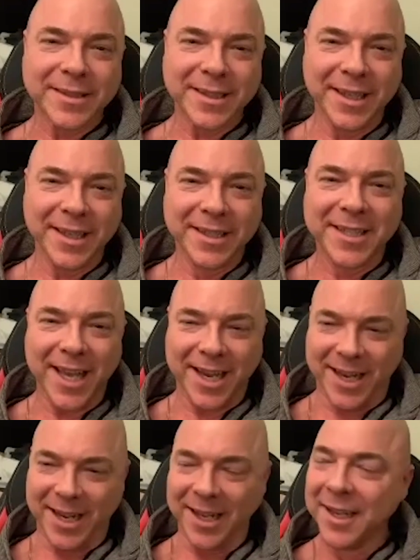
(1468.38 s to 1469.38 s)

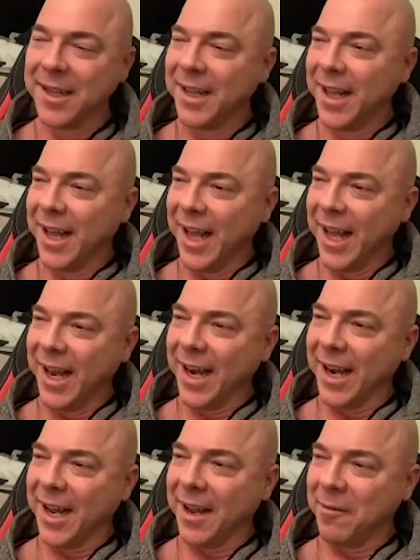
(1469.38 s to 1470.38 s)
Exactly. And
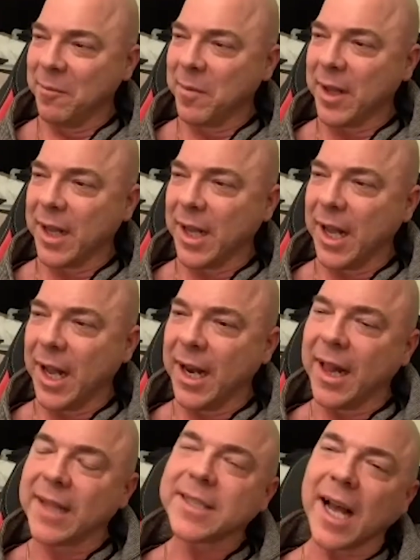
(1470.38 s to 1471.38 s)

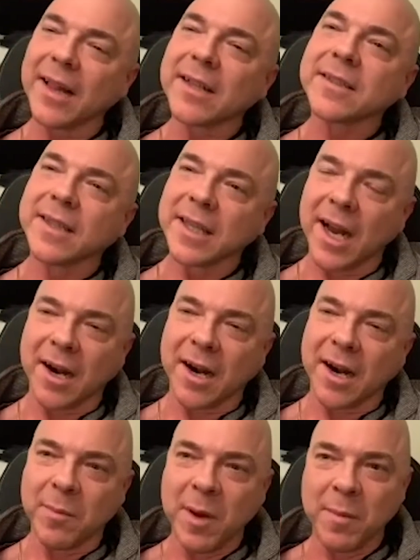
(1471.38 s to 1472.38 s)
that's the other thing I
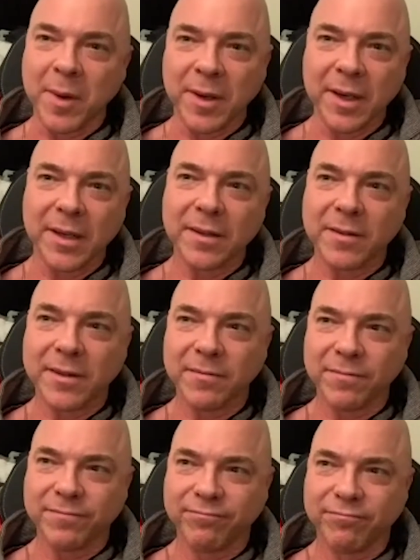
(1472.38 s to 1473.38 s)
remembered
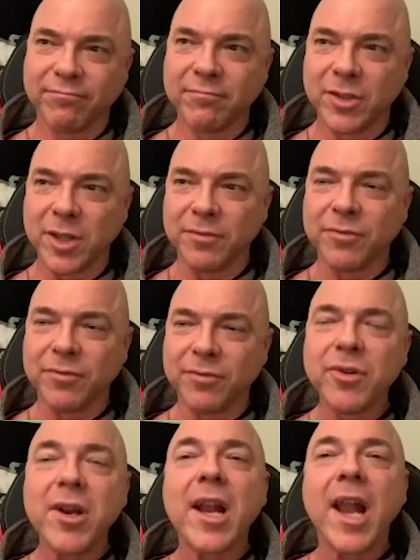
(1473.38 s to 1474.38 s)
sort of
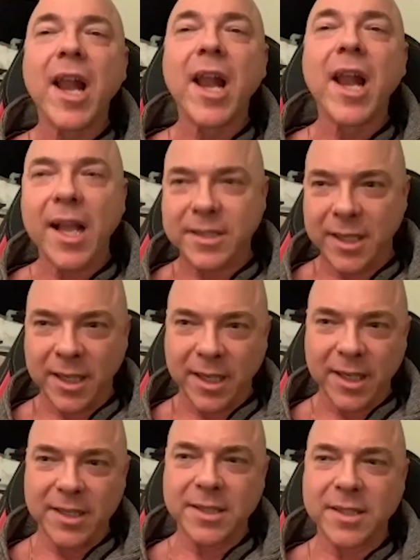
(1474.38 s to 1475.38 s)
realizing is
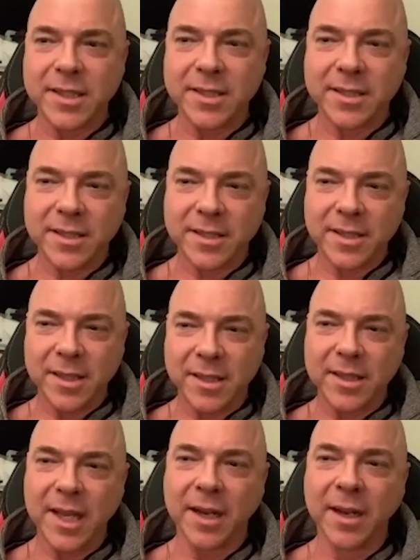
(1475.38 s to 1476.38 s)

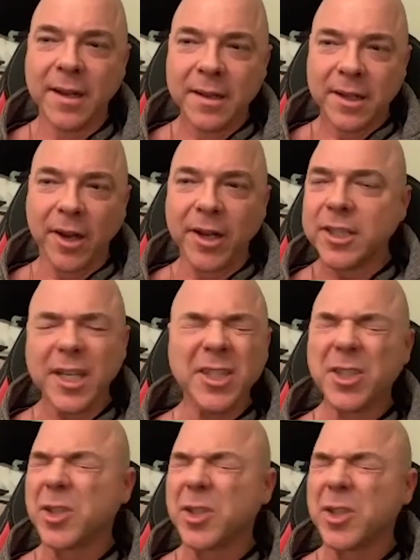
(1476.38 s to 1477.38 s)
that, initially you
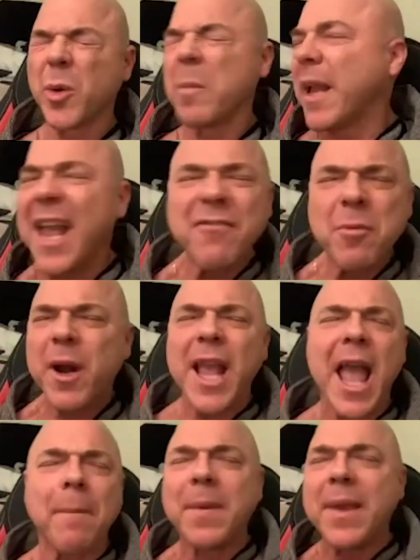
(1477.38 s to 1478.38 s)
just want to make everybody
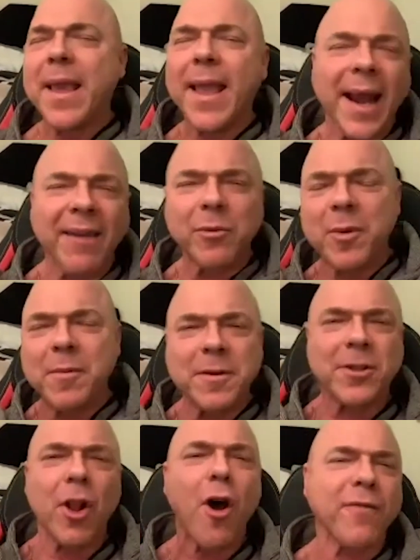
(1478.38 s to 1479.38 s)
happy and everyone will
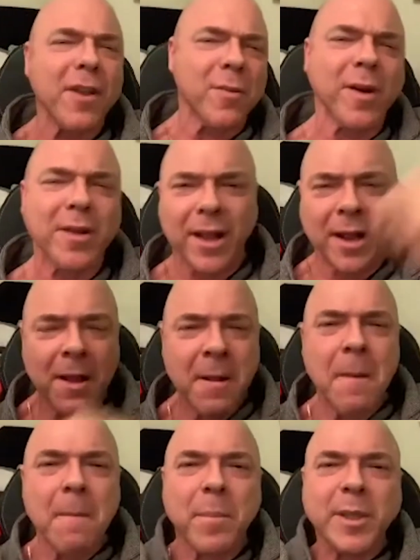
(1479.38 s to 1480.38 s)
laugh, everybody there,
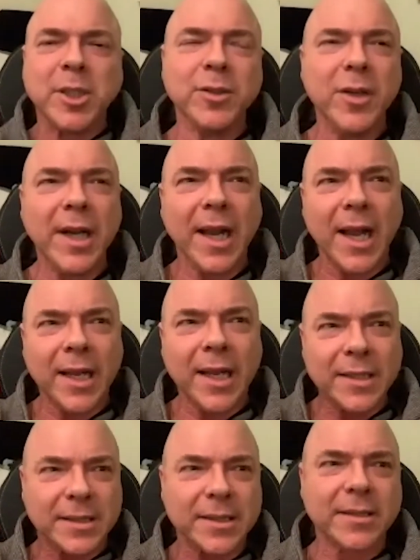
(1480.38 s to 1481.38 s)
but you
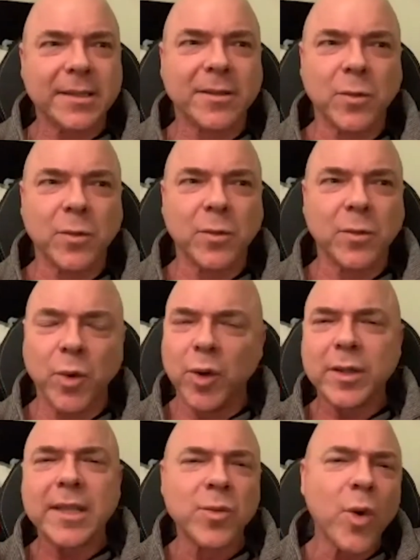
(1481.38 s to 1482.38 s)
realize the world doesn't
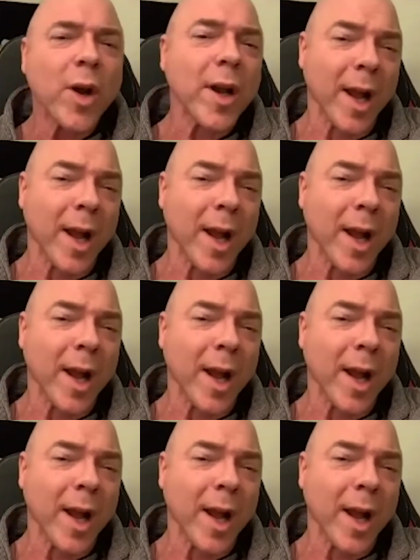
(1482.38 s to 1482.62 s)
work like that.